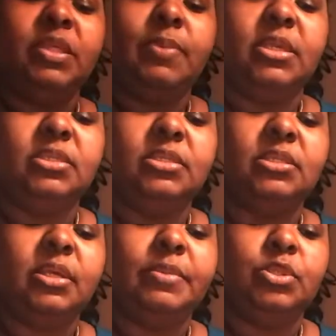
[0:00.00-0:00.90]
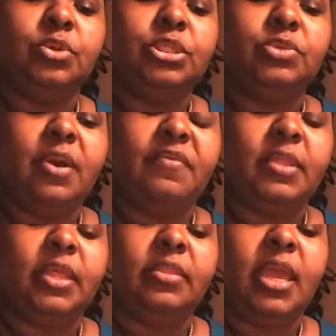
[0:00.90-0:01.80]
this person is that's coming towards you, I feel
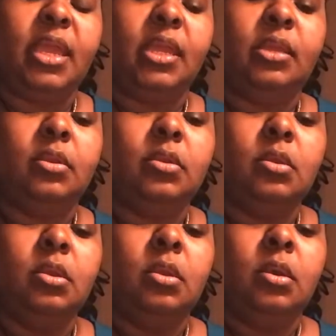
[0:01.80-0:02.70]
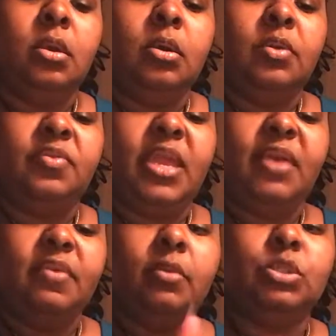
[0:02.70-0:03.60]
like they they
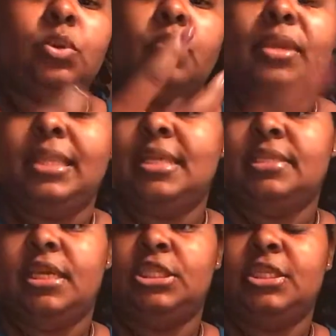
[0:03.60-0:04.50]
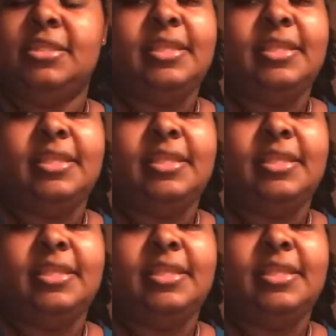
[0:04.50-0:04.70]
have come to a realization.